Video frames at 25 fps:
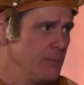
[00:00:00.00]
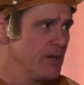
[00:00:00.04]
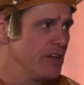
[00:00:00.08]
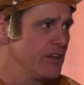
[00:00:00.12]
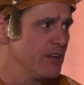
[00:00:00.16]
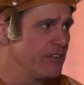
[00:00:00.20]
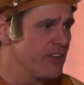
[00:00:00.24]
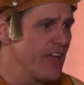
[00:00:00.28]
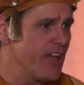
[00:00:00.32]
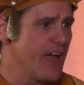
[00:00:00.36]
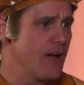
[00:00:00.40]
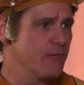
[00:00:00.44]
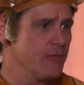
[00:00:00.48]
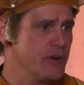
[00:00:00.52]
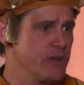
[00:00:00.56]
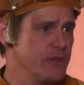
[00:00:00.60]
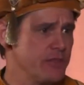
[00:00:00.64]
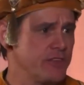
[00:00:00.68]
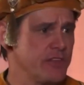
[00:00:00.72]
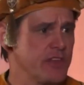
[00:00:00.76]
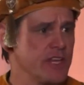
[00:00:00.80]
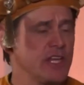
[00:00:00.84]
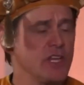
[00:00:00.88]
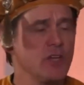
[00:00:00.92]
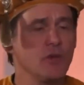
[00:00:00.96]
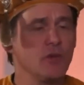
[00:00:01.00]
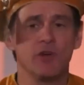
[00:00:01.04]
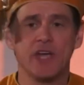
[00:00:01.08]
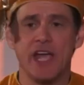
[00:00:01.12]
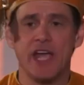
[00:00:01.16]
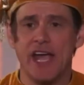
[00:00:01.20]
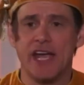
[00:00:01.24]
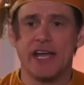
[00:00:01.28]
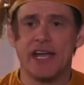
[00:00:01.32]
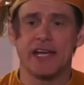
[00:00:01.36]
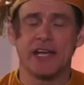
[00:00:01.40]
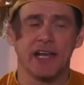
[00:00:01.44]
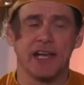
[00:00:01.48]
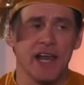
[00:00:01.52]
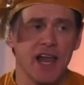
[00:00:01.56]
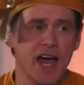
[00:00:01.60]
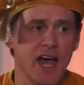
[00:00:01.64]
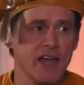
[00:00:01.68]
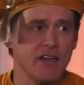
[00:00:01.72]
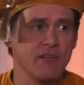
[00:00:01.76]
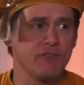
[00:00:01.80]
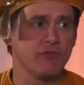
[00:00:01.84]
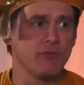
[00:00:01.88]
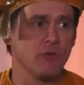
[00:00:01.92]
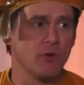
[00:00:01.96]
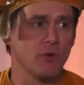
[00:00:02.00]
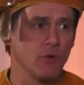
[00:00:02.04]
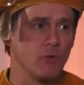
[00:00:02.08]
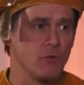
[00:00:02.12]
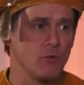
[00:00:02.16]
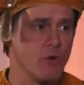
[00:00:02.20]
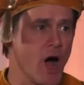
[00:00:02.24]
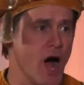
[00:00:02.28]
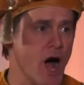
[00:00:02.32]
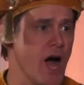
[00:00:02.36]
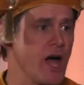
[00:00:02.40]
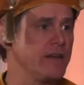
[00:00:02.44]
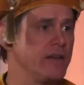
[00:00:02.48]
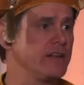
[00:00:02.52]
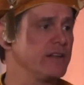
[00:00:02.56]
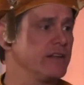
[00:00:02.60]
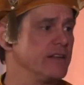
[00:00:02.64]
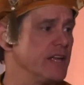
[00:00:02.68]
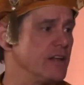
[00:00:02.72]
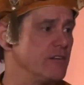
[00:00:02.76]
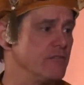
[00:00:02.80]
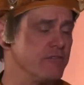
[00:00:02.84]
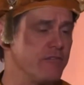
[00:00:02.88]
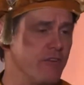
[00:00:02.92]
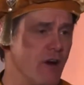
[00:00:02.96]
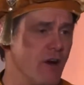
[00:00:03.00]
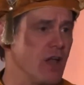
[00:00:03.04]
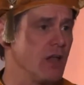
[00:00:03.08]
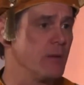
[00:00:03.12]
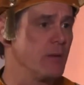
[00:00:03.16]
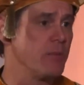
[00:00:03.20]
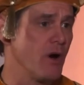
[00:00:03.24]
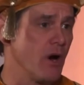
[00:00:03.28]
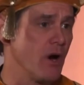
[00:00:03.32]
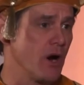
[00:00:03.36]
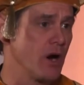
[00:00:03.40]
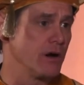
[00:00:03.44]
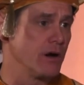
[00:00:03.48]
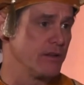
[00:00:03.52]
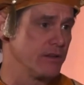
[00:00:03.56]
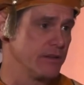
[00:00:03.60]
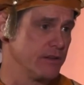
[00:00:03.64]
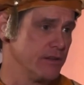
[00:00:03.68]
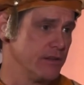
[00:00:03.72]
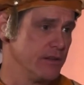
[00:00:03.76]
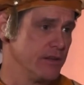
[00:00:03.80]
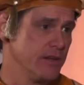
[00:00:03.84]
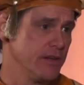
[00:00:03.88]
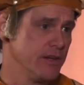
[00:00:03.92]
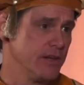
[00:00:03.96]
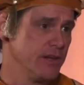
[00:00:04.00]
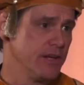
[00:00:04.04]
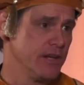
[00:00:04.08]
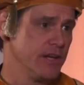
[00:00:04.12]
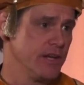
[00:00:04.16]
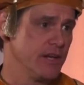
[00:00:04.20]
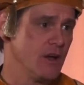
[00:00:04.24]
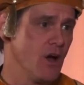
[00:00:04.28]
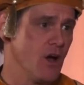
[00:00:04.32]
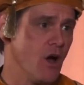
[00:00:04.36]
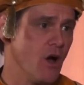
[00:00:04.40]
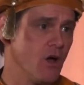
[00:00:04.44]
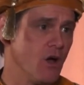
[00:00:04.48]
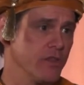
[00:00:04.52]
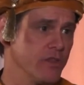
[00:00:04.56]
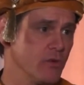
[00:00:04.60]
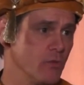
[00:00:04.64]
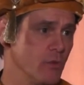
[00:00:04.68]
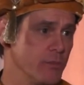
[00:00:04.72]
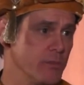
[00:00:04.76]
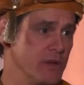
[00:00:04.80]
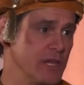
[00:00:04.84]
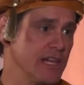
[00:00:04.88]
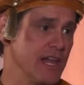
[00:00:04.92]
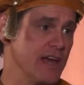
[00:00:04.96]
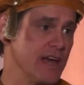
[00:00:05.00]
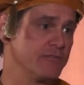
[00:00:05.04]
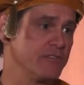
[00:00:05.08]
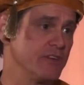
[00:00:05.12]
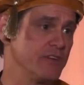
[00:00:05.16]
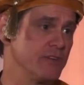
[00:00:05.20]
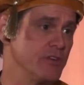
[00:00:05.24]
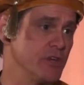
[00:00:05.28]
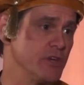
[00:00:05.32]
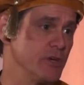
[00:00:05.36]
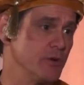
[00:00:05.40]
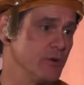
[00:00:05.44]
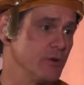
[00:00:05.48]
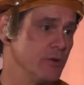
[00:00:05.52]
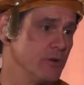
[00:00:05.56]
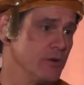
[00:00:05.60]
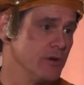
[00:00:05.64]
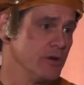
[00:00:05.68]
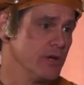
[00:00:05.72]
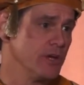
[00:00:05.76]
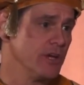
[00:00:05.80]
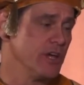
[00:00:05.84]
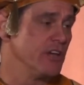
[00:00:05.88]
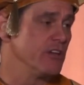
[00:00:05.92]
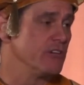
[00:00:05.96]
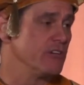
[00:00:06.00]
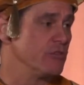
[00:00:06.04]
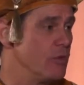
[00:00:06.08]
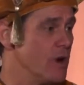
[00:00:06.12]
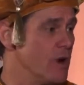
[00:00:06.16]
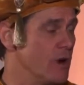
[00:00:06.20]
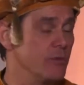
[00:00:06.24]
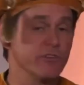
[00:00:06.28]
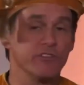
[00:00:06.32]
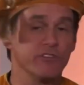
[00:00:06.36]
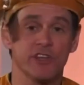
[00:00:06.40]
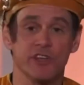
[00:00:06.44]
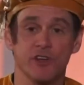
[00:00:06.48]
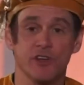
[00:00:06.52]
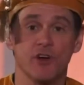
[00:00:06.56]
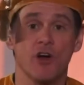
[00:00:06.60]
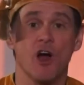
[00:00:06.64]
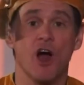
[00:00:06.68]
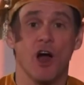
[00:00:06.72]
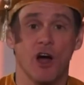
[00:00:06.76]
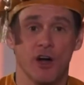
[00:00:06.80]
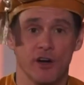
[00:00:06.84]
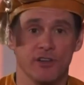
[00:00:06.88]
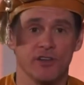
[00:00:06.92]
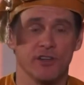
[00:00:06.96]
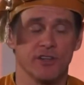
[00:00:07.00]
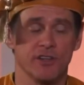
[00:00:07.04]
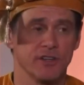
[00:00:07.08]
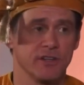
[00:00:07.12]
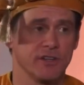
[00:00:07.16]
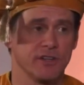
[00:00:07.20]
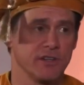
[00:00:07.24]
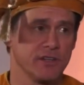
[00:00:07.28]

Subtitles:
Because everything you gain in life will rot and fall apart, and all that will be left of you is what was in your heart.